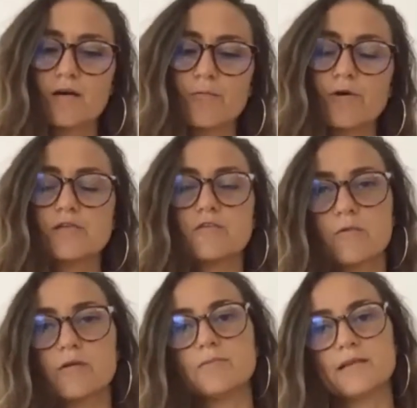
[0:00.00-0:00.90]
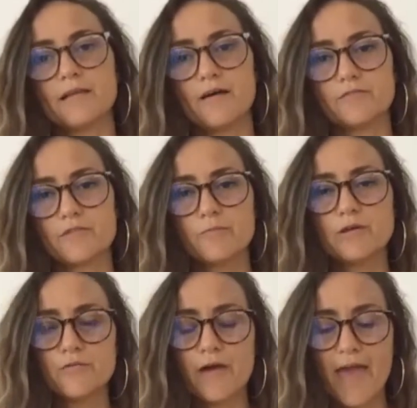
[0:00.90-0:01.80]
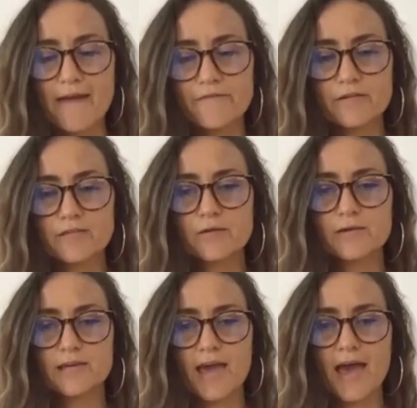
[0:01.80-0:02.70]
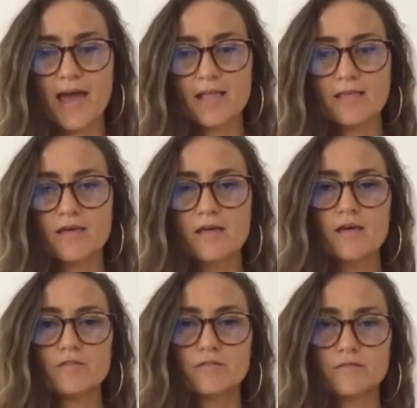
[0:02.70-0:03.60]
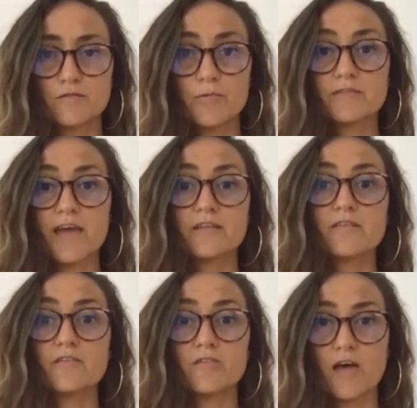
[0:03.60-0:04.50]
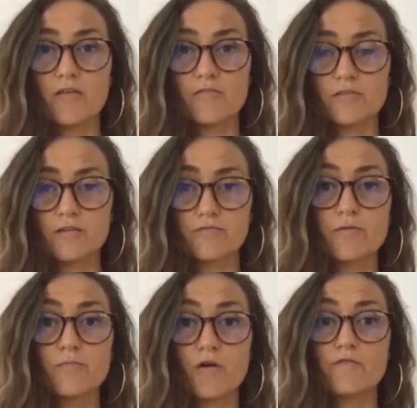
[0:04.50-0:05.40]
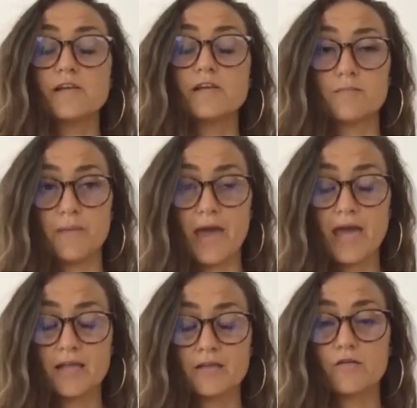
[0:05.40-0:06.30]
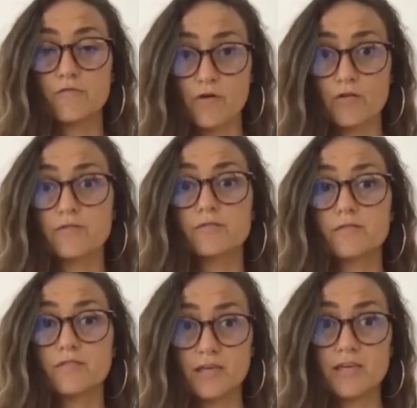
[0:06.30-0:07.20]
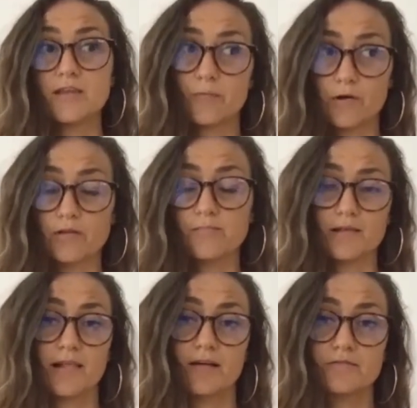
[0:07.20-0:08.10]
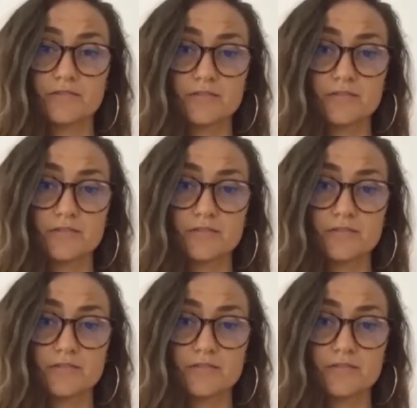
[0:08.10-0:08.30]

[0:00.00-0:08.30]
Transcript: we just want to be loved and we do everything we can to protect ourselves from not feeling the pain of not thinking that we're going to be loved